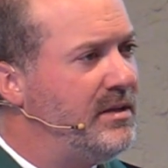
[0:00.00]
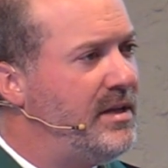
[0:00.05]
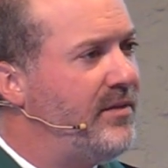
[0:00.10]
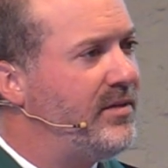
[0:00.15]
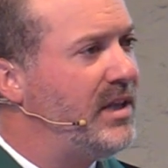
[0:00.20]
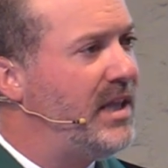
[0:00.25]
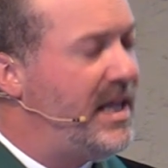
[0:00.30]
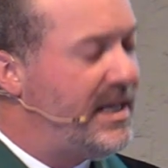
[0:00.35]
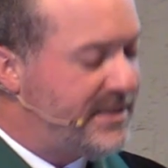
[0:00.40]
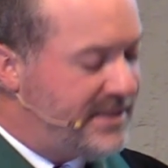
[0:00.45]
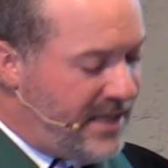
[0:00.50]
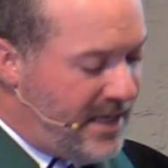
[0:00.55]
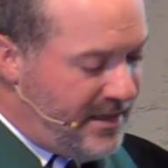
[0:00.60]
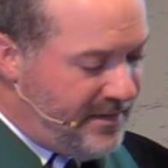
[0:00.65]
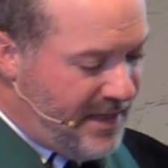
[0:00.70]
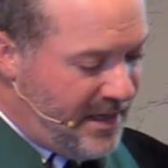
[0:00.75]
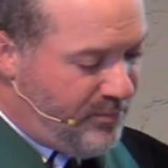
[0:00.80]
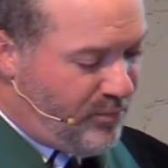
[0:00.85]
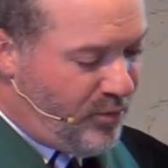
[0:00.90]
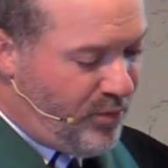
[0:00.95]
Nevertheless,
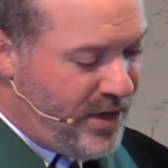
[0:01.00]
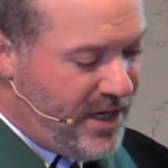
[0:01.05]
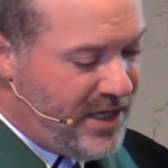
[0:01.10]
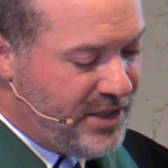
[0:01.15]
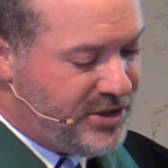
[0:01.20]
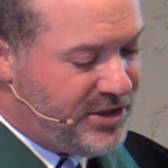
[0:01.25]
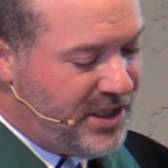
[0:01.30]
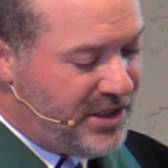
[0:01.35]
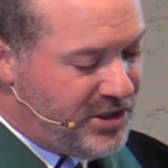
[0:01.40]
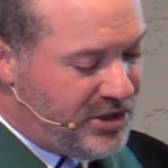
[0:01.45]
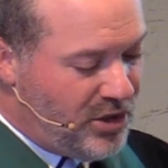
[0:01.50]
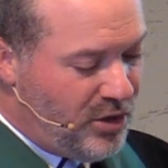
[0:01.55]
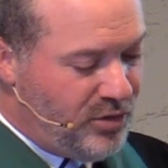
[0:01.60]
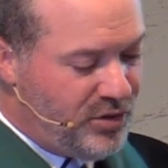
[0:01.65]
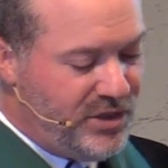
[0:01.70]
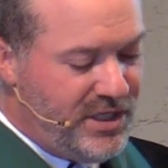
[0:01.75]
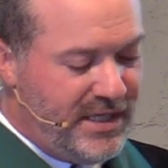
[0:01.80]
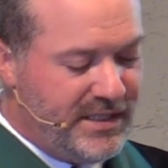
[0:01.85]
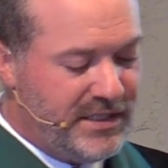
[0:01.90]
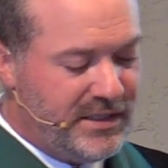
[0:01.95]
they preached, they
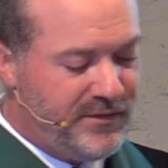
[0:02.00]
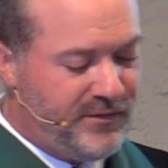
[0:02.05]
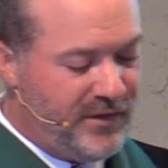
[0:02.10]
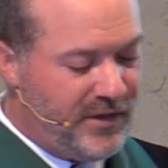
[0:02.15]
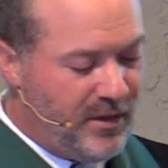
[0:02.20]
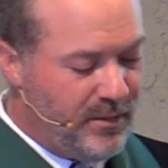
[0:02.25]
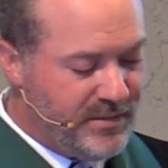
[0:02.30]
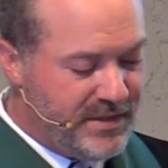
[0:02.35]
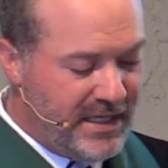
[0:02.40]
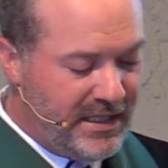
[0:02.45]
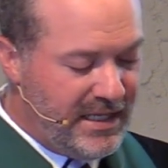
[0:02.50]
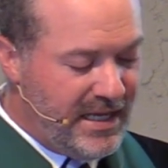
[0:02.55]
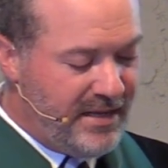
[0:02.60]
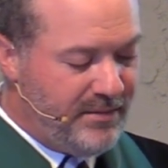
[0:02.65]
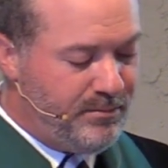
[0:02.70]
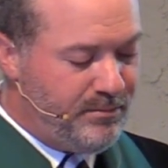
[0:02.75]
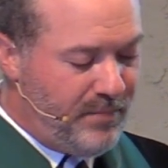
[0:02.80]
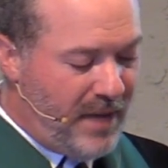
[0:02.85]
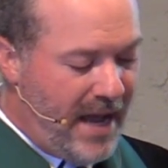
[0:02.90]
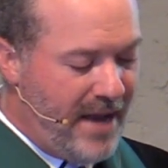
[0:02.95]
showed Jesus films, they
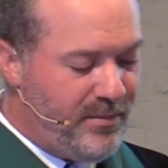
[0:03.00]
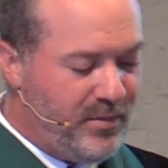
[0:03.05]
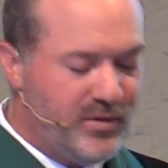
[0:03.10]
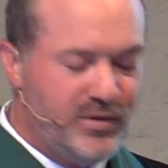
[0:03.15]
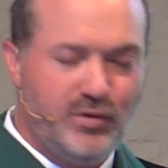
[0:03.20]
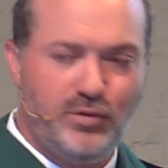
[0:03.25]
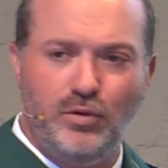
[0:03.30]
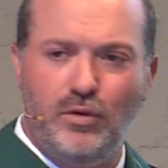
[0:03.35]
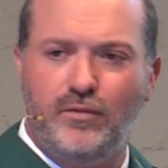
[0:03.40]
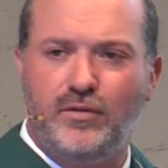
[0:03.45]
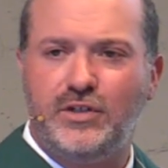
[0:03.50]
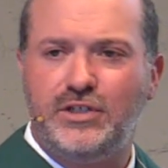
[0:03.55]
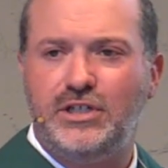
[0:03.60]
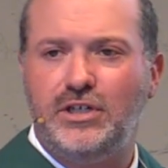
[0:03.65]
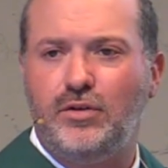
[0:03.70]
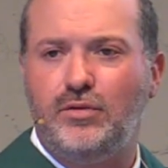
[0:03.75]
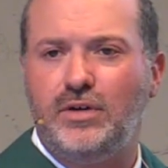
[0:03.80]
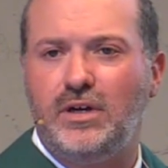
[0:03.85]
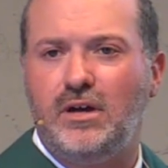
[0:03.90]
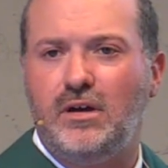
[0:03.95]
led Bible school for
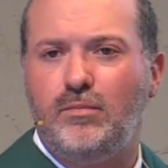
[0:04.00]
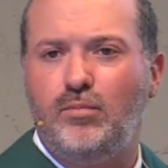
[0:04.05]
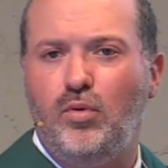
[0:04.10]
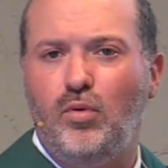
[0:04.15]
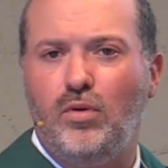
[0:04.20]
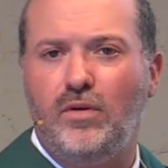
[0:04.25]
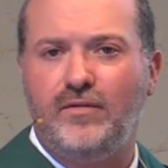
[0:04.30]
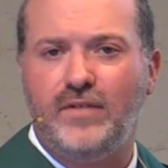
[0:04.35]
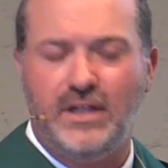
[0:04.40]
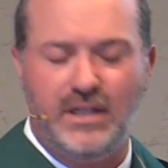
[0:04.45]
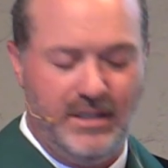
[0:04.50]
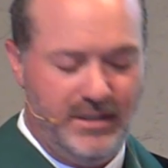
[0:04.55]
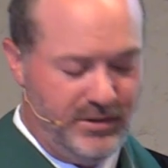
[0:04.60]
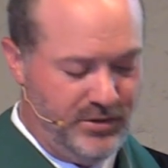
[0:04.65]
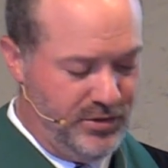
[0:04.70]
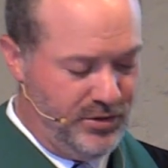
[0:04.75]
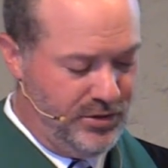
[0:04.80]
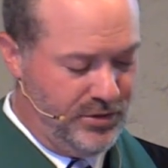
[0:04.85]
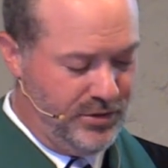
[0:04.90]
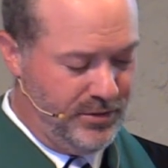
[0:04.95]
children in a poor
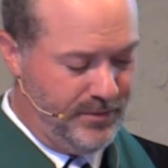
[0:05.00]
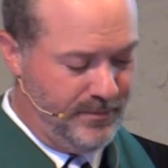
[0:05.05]
village.